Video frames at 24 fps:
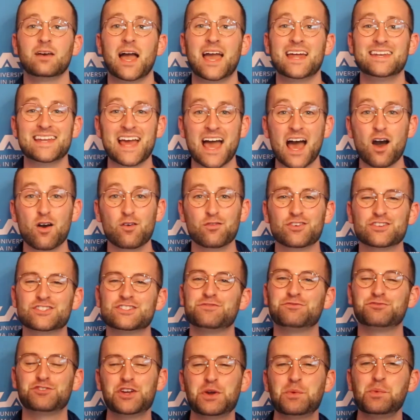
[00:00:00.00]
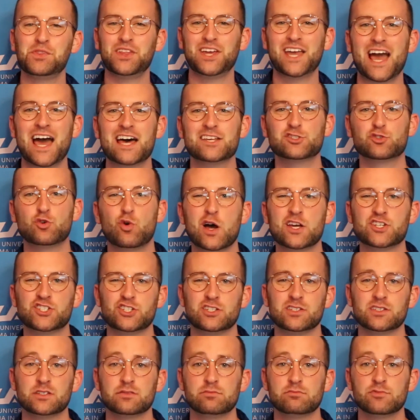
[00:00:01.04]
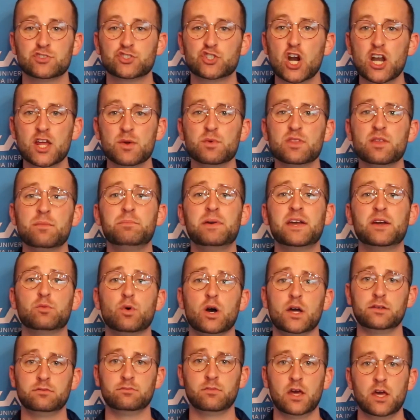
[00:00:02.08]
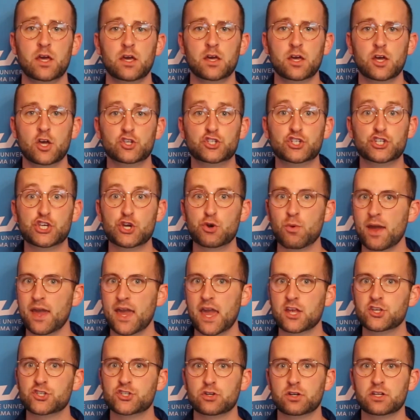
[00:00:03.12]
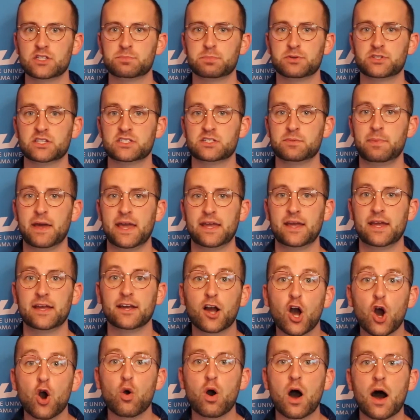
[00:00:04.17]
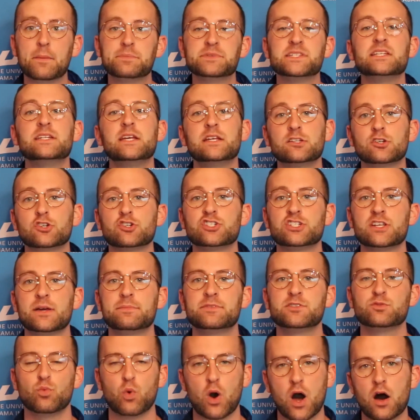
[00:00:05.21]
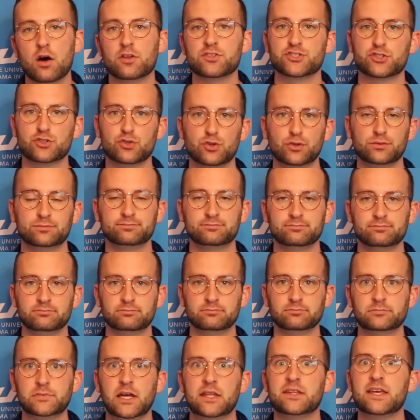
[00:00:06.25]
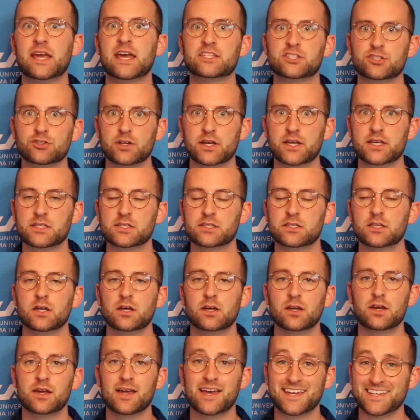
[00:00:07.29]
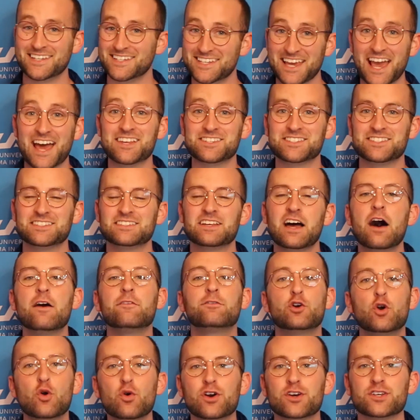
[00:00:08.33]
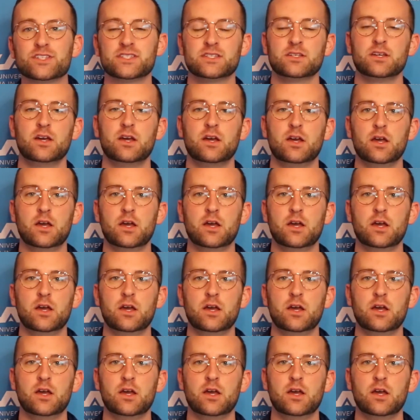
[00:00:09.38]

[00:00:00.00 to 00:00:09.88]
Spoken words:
And now for some frequently asked questions, starting with a big one. Do UAH students participate in co-ops and internships while in school? And the answer is yes, of course.